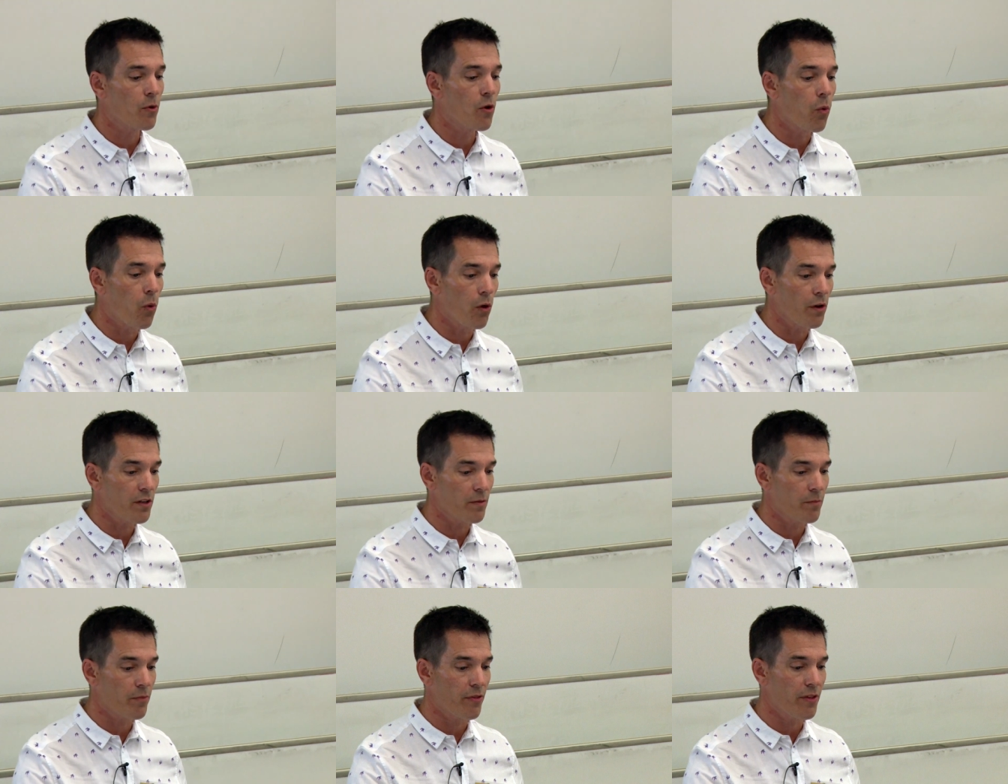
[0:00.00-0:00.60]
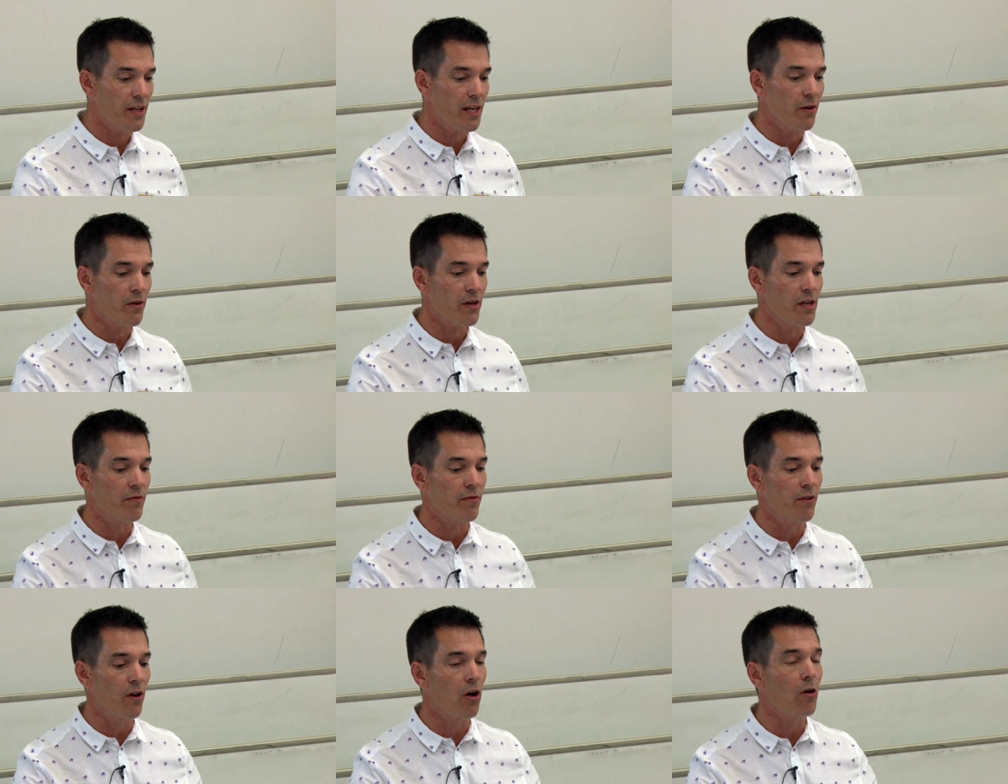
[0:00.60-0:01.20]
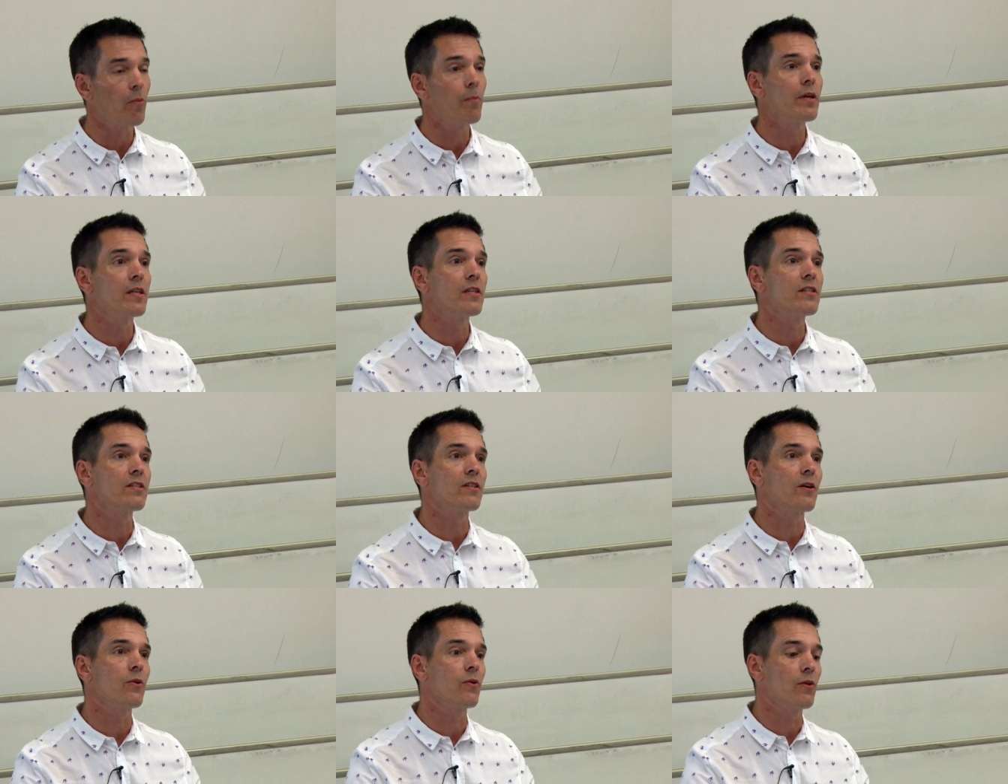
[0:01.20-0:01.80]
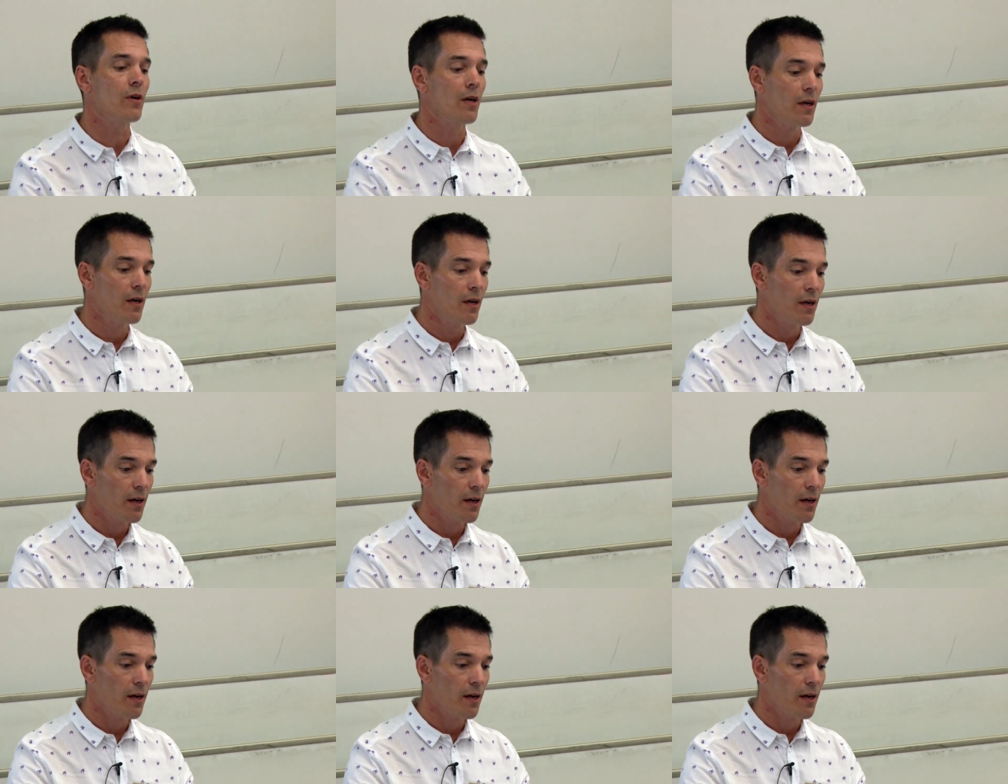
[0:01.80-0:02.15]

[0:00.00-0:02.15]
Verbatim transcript: quantum theory have long been so